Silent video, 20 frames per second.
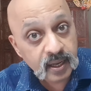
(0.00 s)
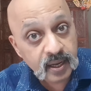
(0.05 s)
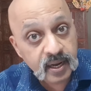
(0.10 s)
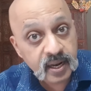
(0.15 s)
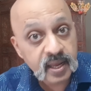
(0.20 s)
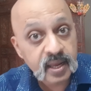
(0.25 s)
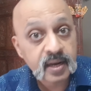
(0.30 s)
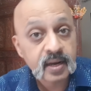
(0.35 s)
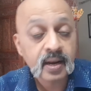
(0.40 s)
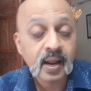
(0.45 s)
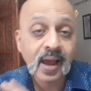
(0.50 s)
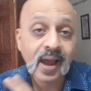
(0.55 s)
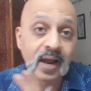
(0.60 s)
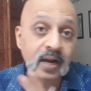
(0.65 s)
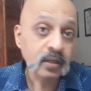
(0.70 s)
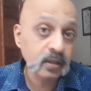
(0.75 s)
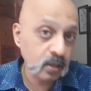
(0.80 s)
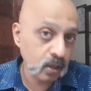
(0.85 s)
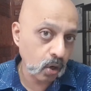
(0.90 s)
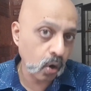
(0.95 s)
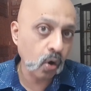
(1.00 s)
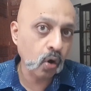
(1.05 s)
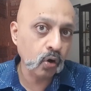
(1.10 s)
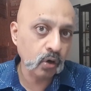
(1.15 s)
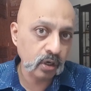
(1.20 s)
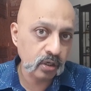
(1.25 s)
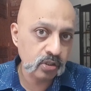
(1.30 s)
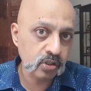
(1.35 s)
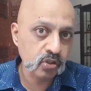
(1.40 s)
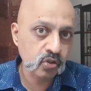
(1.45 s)
green and the
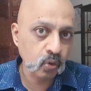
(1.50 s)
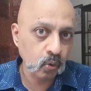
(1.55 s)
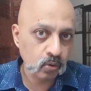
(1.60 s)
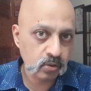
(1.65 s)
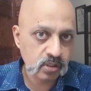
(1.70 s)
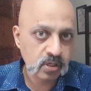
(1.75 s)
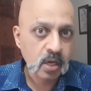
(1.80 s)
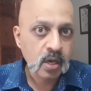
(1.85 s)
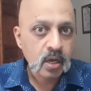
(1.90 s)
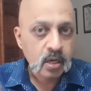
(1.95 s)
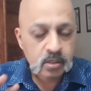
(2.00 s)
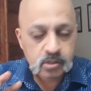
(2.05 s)
orange zones.